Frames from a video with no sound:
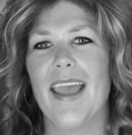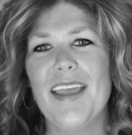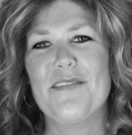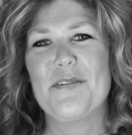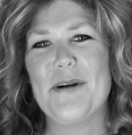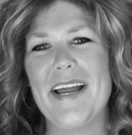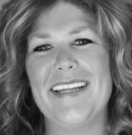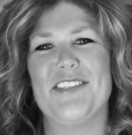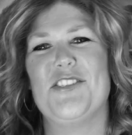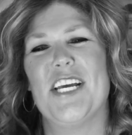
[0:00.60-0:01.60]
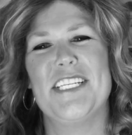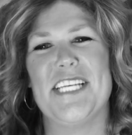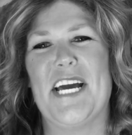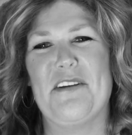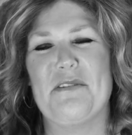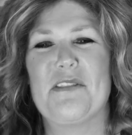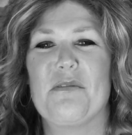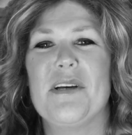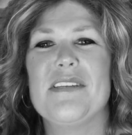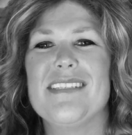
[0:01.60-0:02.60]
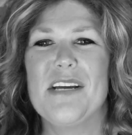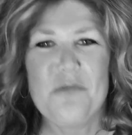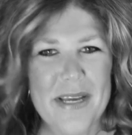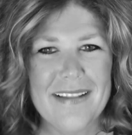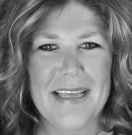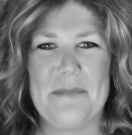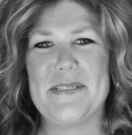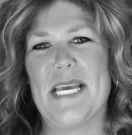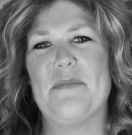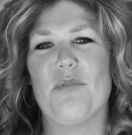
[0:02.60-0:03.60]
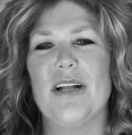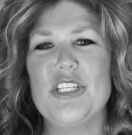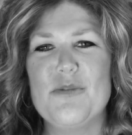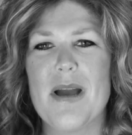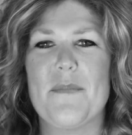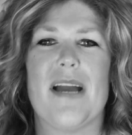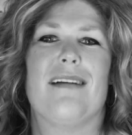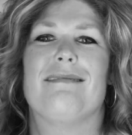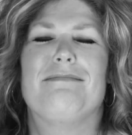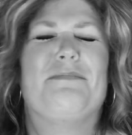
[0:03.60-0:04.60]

Hey everyone, it's Jen Diato with the Real Estate Weekly Update, brought to you by